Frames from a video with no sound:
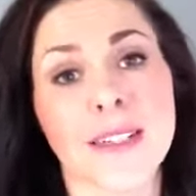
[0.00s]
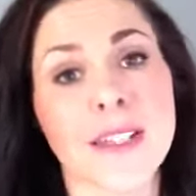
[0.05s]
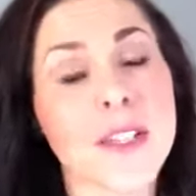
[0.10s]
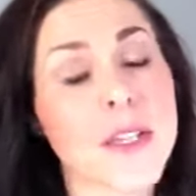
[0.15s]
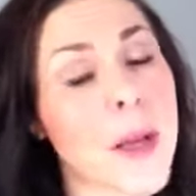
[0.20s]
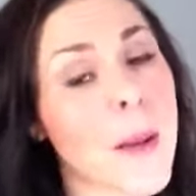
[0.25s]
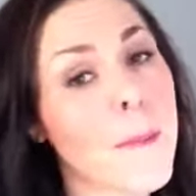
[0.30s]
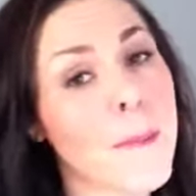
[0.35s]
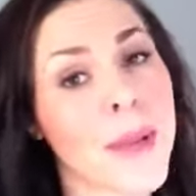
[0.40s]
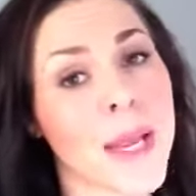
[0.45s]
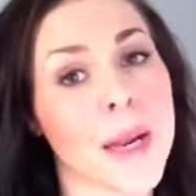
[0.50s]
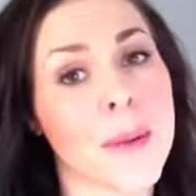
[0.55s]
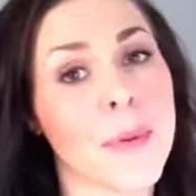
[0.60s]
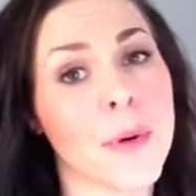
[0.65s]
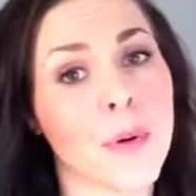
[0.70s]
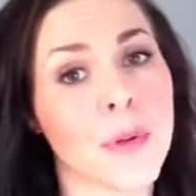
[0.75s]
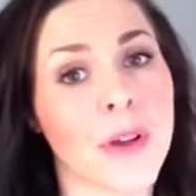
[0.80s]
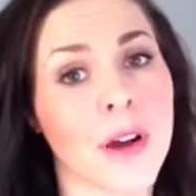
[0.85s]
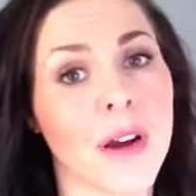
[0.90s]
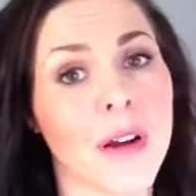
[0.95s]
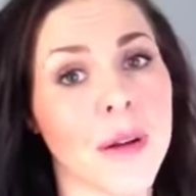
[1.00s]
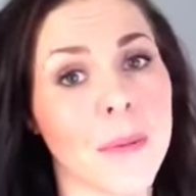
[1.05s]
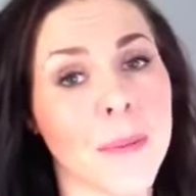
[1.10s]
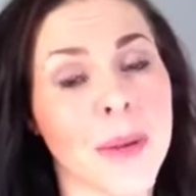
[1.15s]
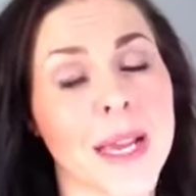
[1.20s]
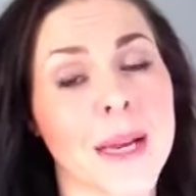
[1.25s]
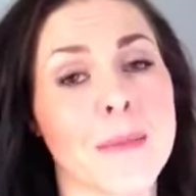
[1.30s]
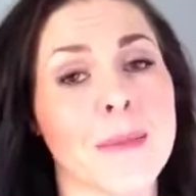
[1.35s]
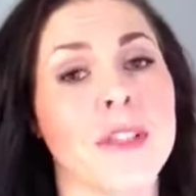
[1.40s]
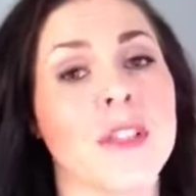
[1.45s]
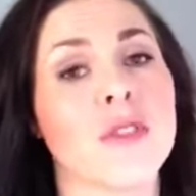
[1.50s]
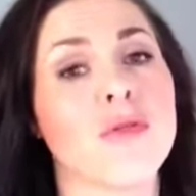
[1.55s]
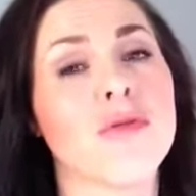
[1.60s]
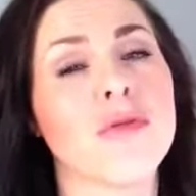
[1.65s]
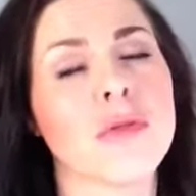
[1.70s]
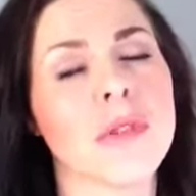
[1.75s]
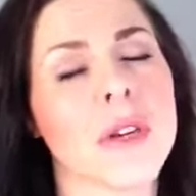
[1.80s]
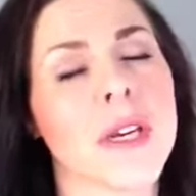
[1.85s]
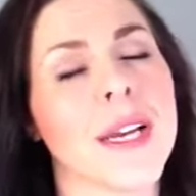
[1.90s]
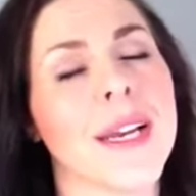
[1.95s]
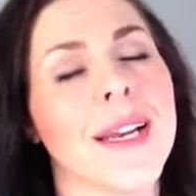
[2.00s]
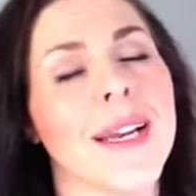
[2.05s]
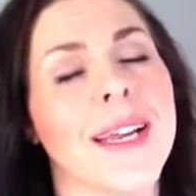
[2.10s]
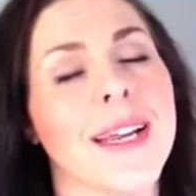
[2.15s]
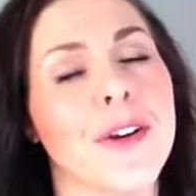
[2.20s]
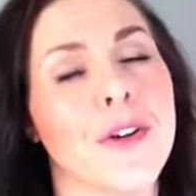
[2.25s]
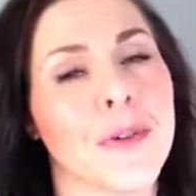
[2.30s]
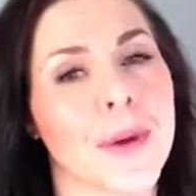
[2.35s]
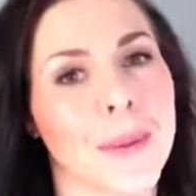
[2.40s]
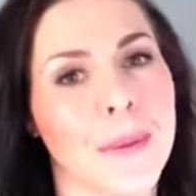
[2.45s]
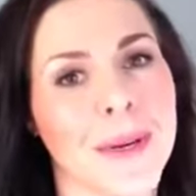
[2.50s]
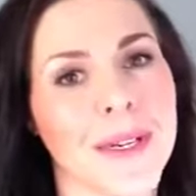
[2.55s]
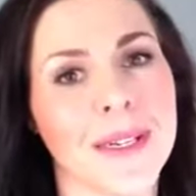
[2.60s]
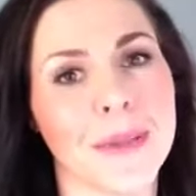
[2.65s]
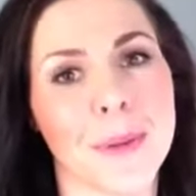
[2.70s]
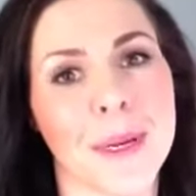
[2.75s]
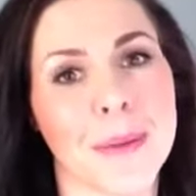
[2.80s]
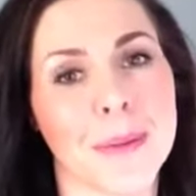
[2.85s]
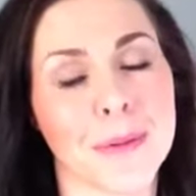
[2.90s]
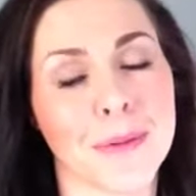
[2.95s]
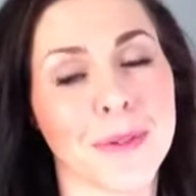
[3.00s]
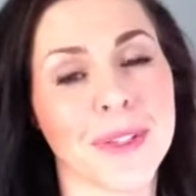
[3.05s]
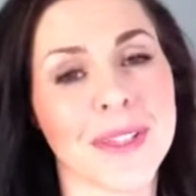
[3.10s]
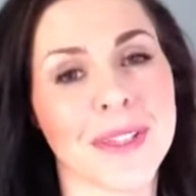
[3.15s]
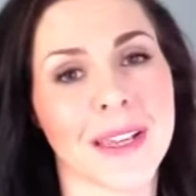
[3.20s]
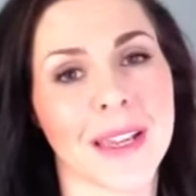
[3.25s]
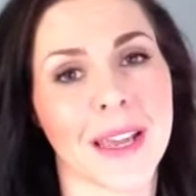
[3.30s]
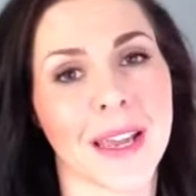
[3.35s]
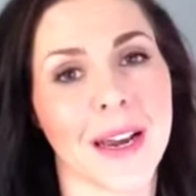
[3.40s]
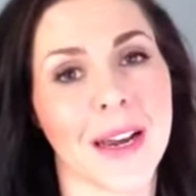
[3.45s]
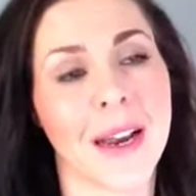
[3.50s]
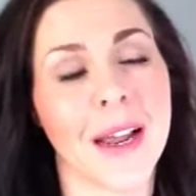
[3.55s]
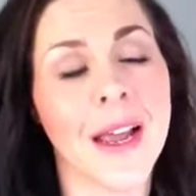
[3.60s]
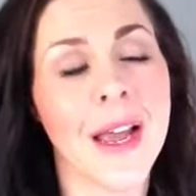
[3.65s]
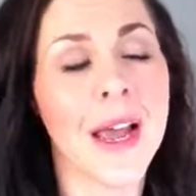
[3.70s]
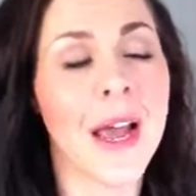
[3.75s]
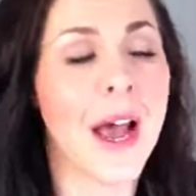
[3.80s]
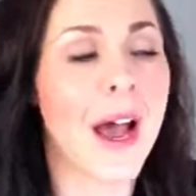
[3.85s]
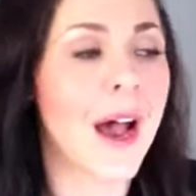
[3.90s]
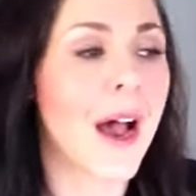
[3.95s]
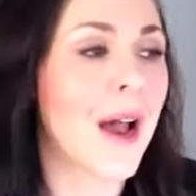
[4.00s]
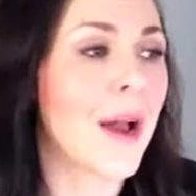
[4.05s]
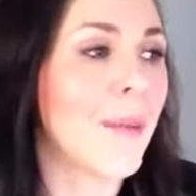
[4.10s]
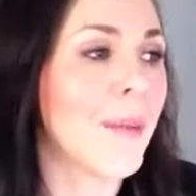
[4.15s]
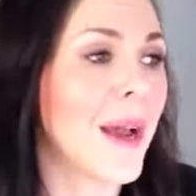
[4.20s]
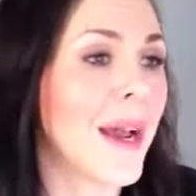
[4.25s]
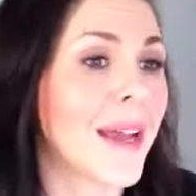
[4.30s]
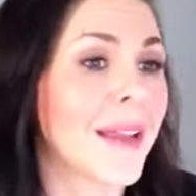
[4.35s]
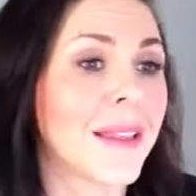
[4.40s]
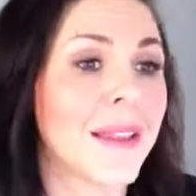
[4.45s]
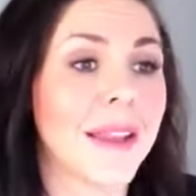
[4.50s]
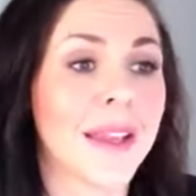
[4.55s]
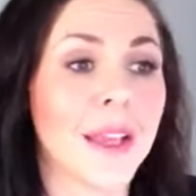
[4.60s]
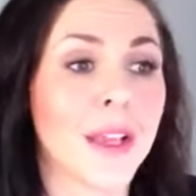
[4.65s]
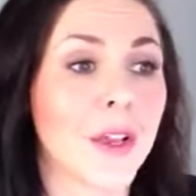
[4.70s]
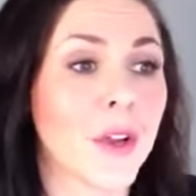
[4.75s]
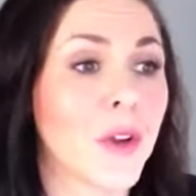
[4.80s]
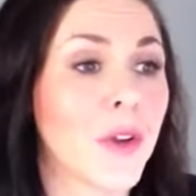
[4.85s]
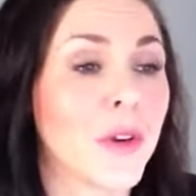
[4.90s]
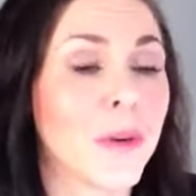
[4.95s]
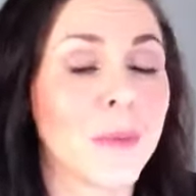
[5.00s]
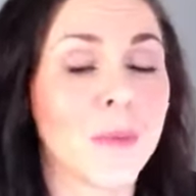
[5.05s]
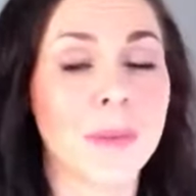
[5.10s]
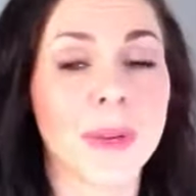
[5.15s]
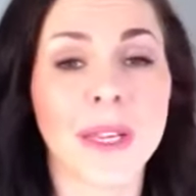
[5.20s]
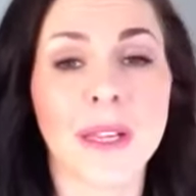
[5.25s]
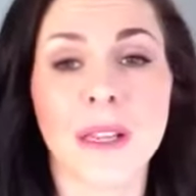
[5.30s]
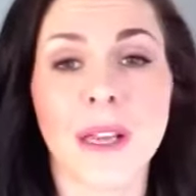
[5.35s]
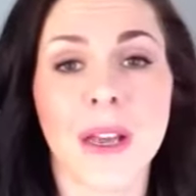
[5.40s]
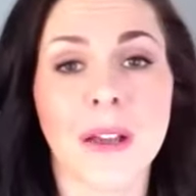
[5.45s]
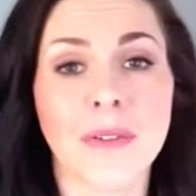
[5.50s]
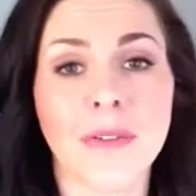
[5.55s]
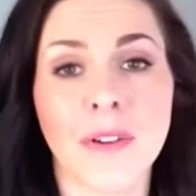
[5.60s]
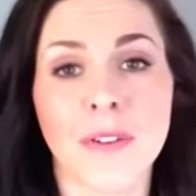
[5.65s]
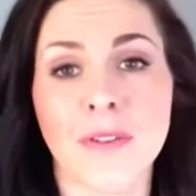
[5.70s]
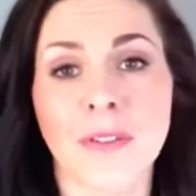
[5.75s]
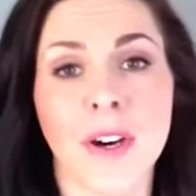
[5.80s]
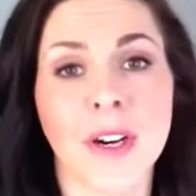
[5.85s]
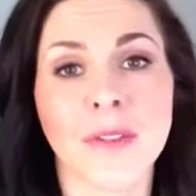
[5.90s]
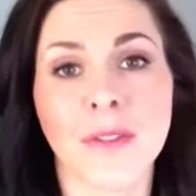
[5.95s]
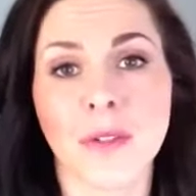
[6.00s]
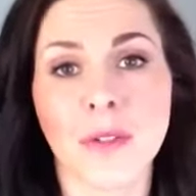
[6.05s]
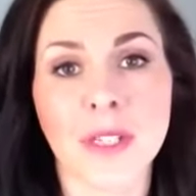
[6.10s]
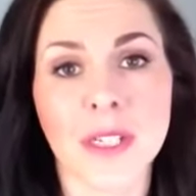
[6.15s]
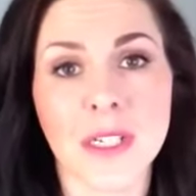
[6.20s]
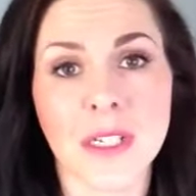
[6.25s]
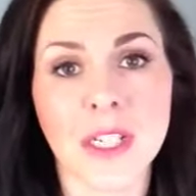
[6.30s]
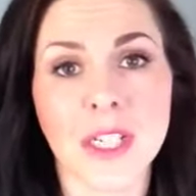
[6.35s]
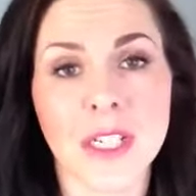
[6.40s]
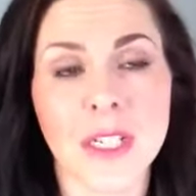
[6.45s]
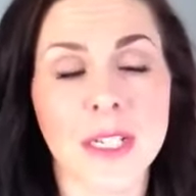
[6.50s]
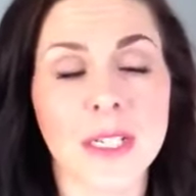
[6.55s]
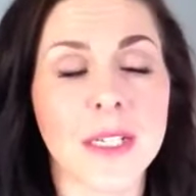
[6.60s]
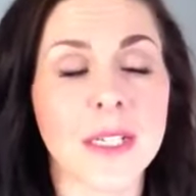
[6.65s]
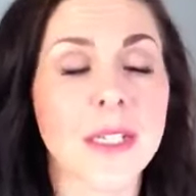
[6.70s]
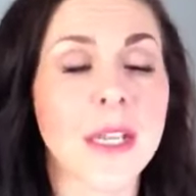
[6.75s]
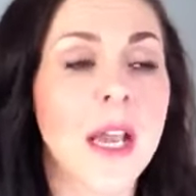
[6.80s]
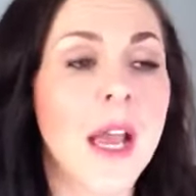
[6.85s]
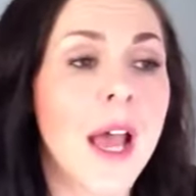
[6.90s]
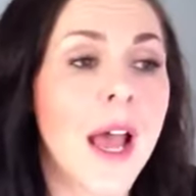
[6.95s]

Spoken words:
Some people though, pigments really grip into people's skin and it could be there for 5 or 6 years.